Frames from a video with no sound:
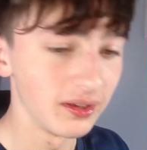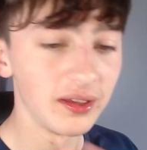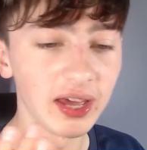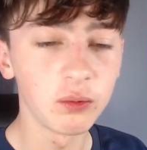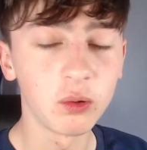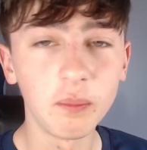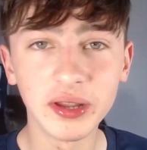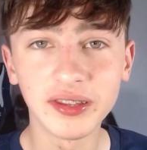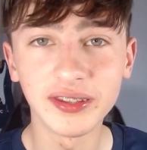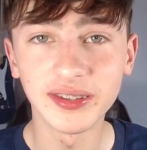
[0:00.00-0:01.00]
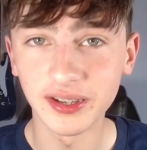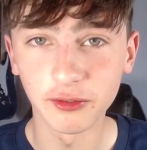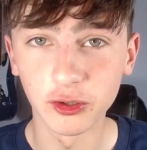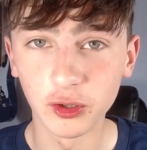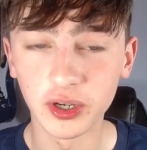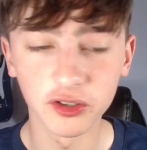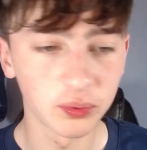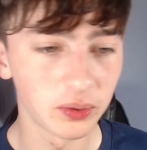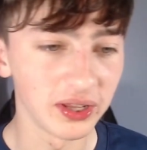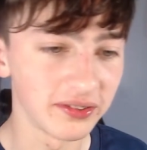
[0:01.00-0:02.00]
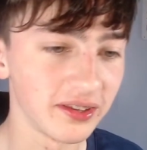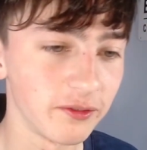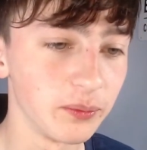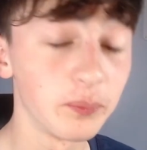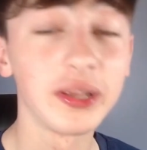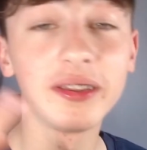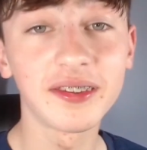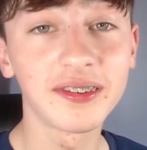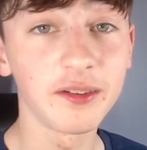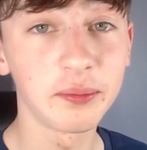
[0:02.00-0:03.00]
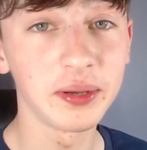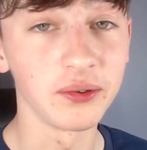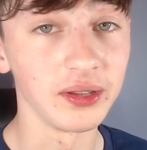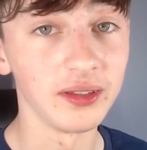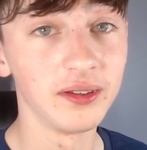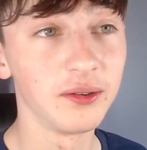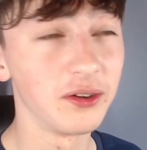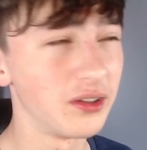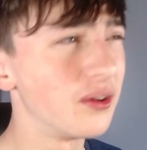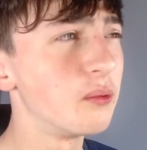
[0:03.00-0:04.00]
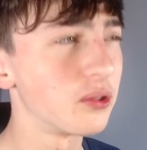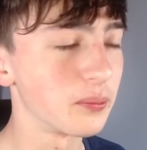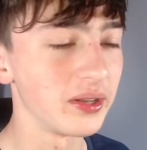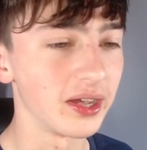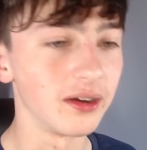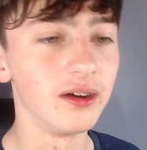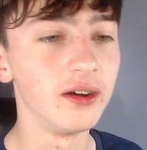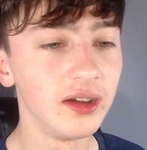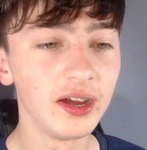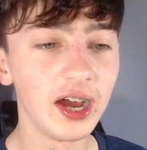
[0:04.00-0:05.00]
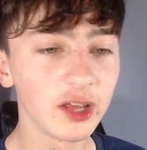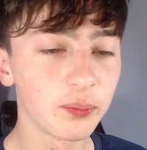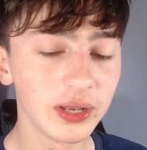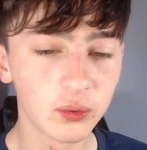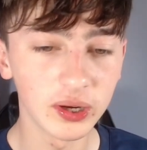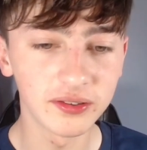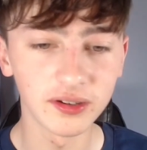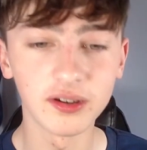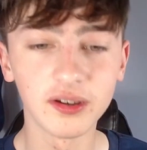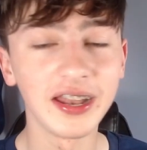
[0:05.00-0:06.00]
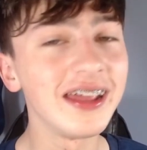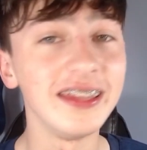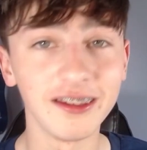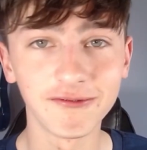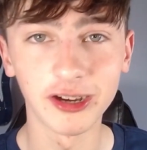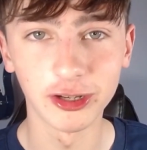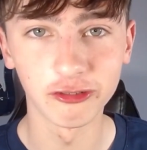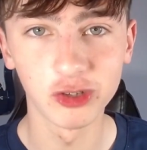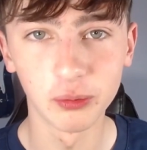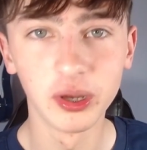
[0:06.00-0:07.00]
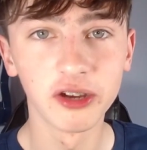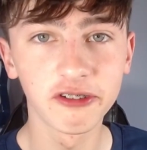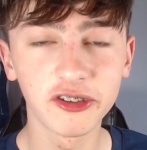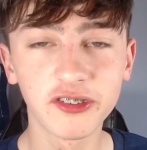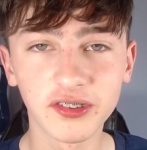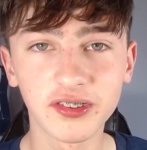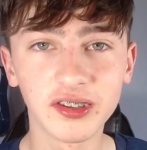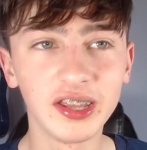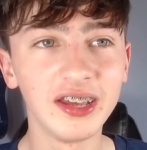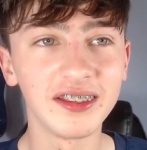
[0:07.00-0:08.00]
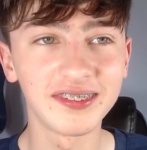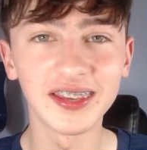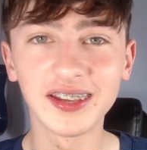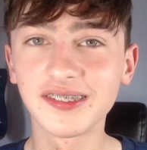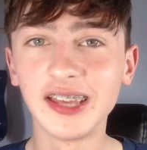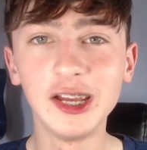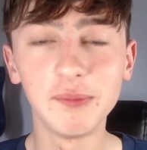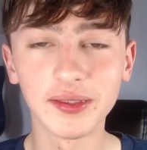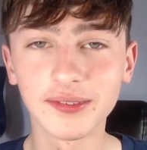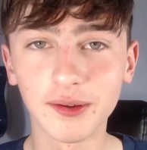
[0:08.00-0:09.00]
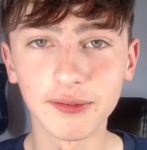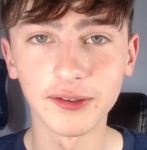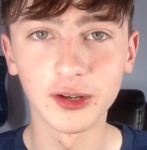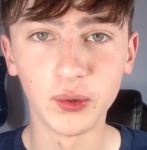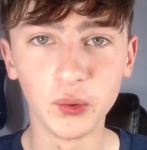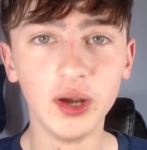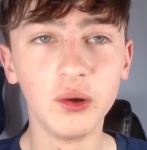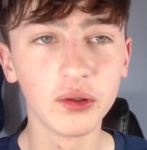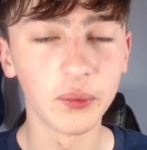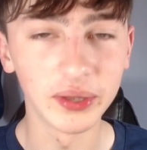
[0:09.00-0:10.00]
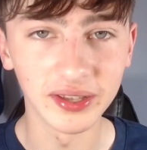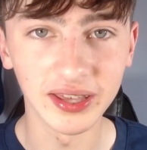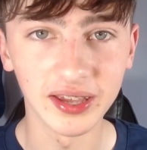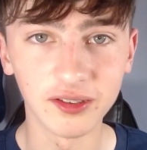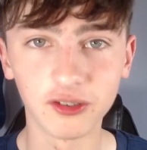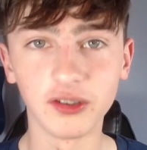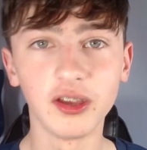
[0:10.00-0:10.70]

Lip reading: Edouard Mendy didn't have to do much, probably a 7, but he did save a penalty, although it was a Panenka. Azpilicueta, an 8, very good job. Christensen, a 6, messed up for the goal, although he did get injured.